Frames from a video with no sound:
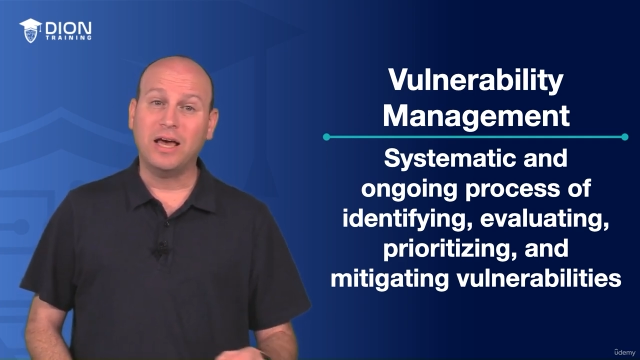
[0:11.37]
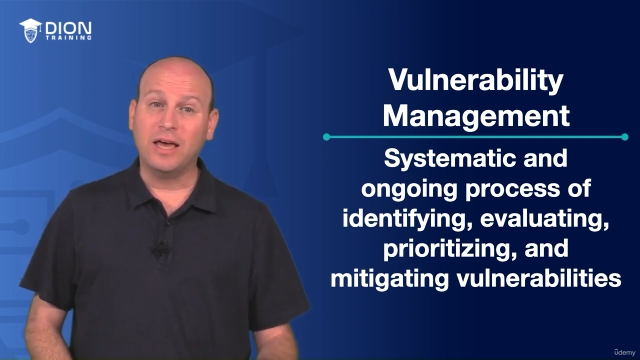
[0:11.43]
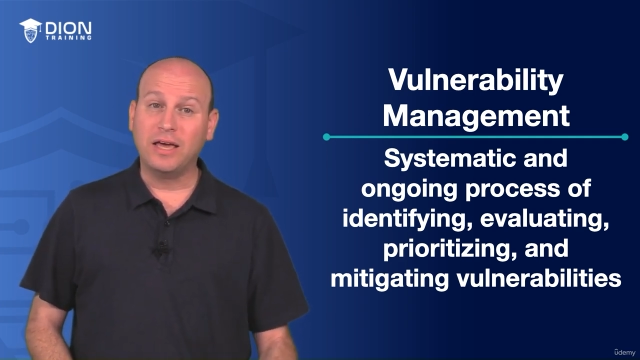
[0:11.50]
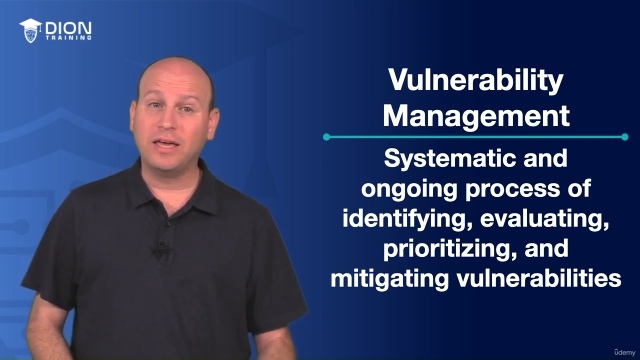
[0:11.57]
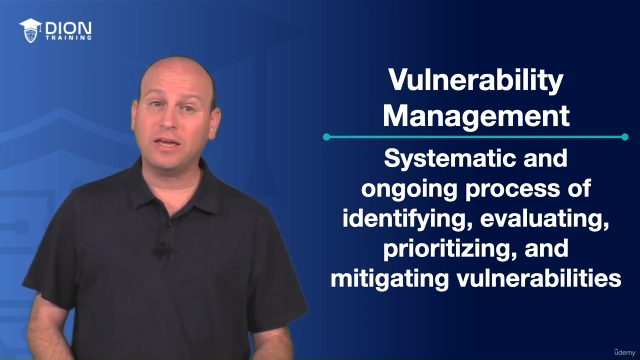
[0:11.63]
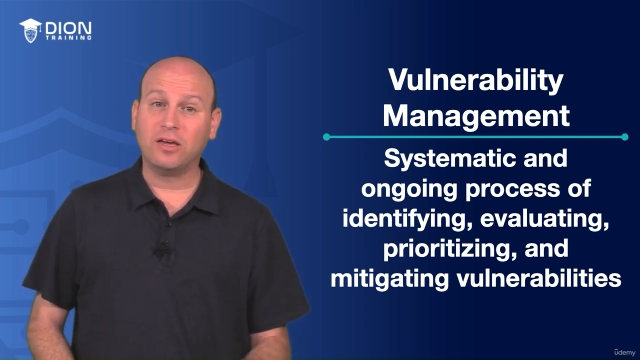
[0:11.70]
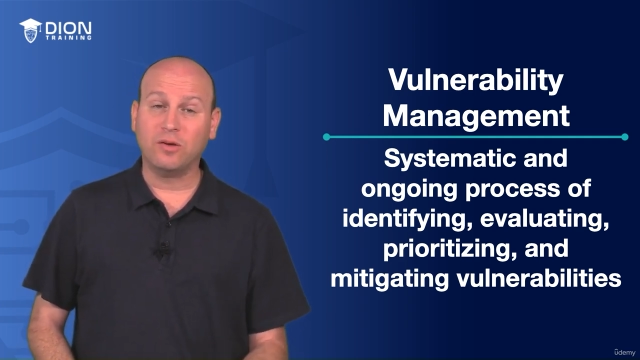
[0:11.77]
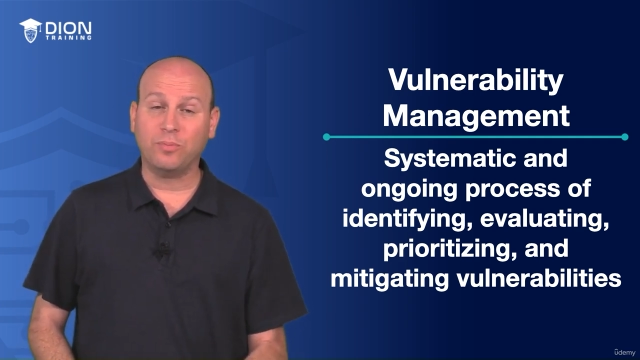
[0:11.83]

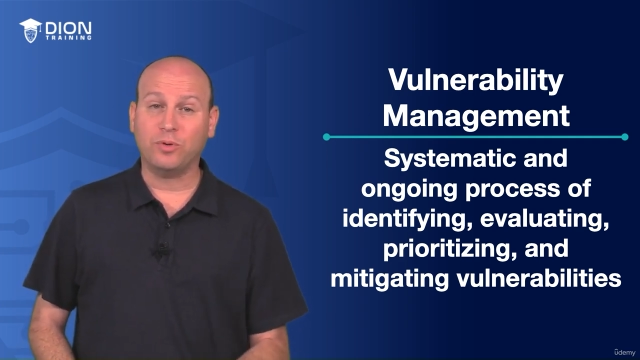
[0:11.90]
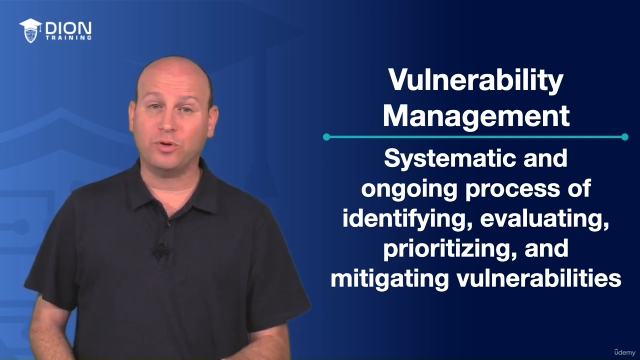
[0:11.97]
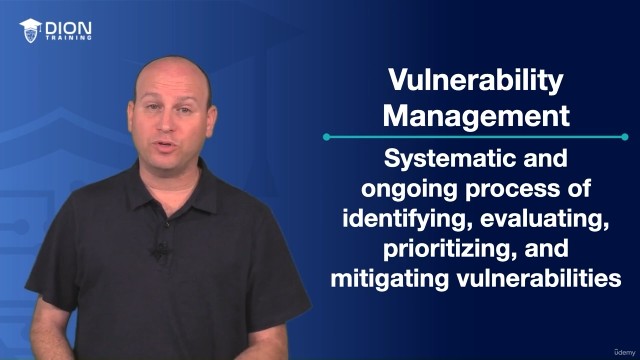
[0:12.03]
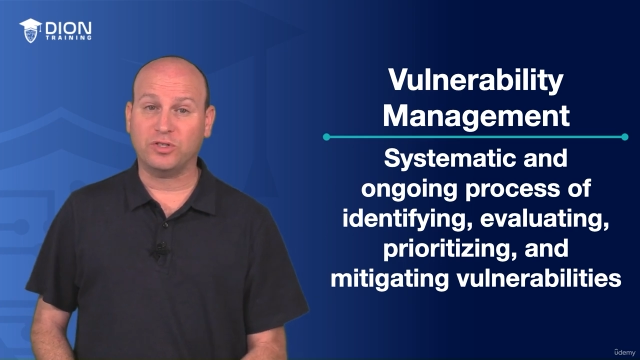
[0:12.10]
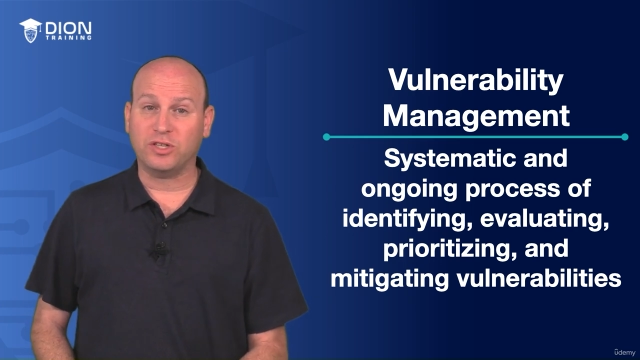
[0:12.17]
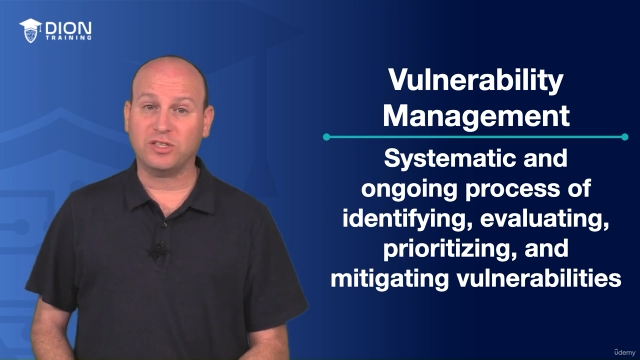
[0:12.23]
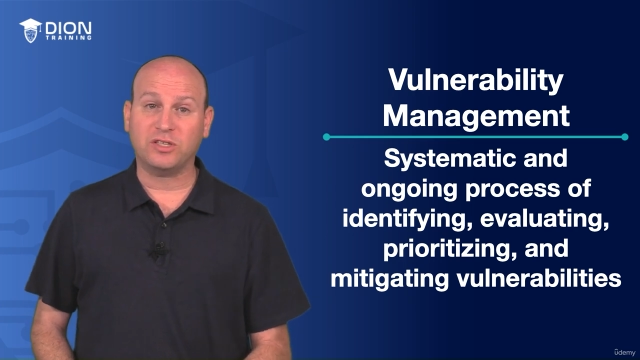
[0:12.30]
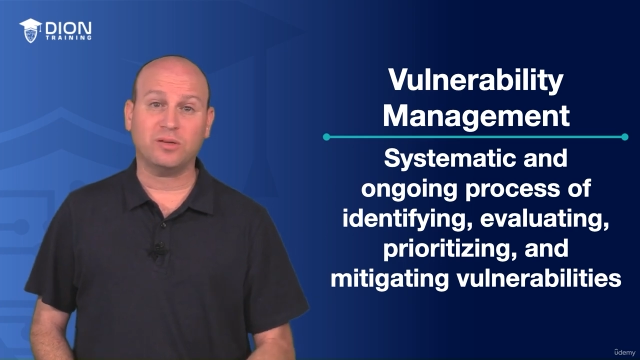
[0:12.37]
in computer
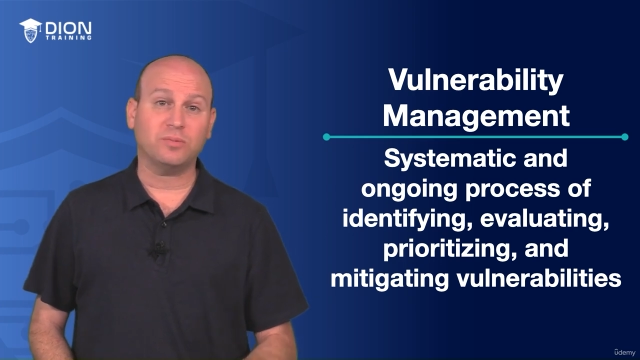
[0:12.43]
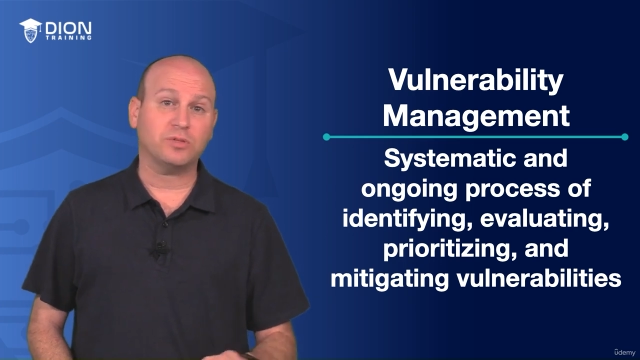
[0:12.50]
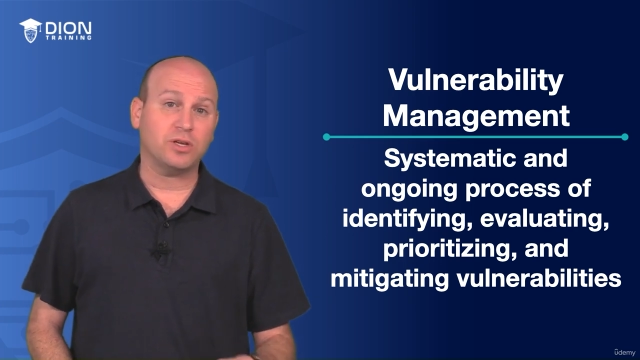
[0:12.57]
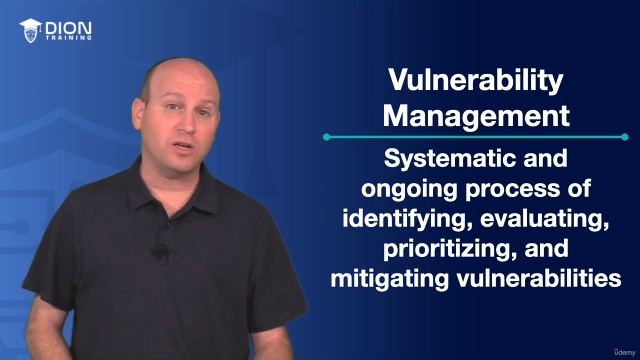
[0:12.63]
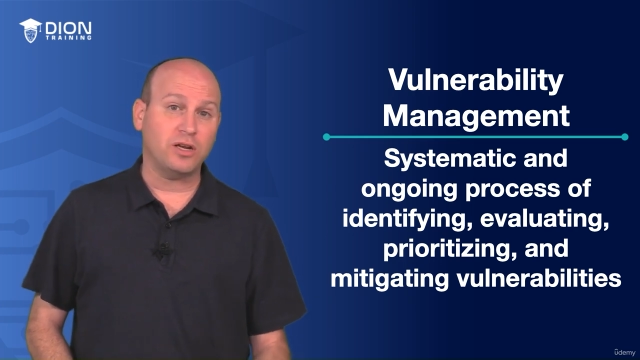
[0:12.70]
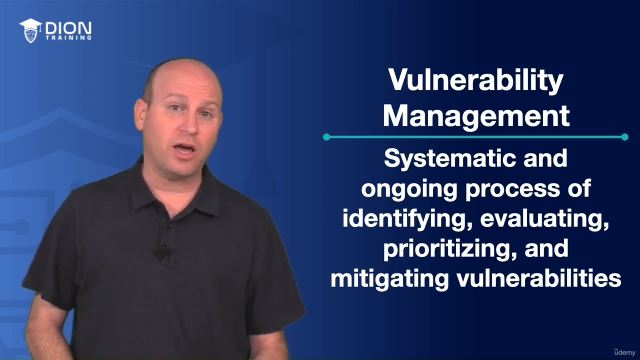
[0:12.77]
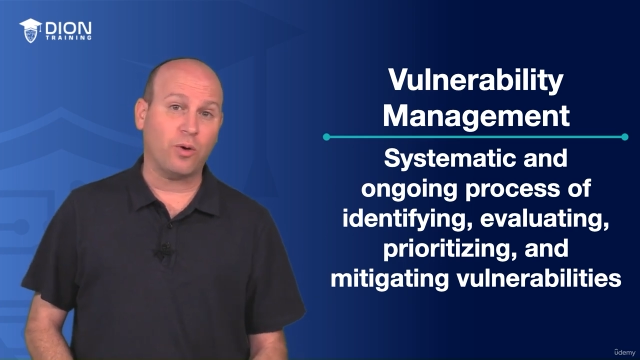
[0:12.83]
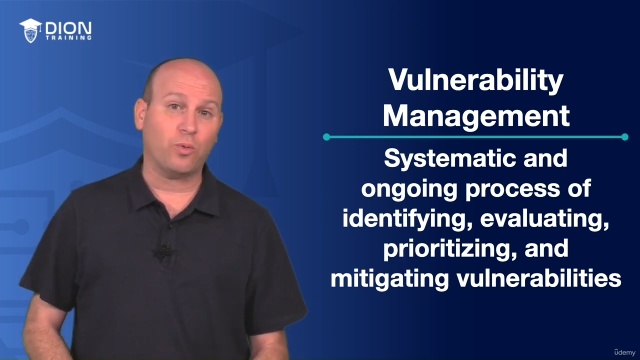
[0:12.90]
systems,
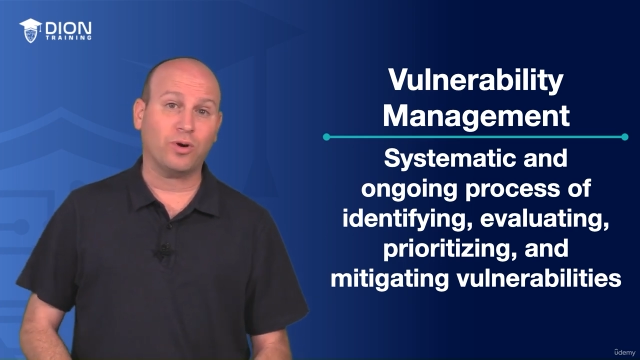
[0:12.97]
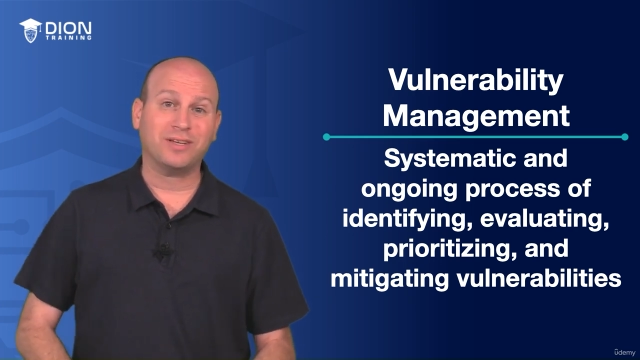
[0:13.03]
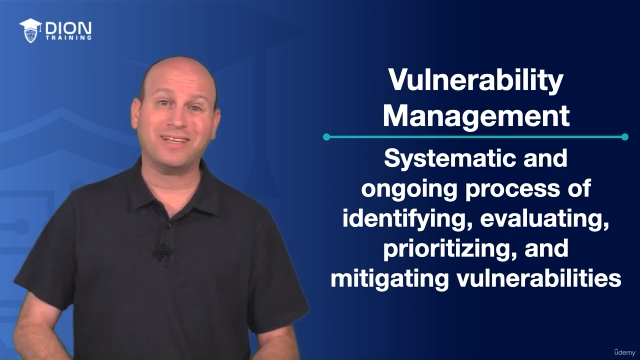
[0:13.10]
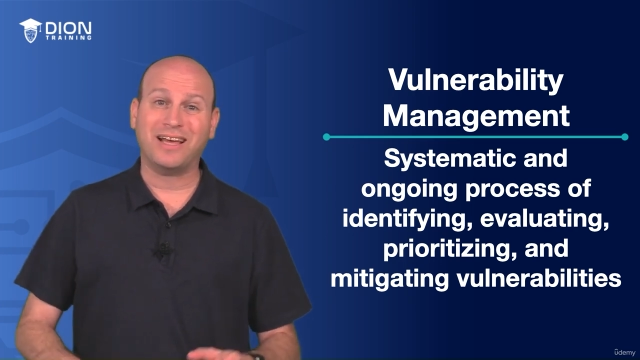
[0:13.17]
networks,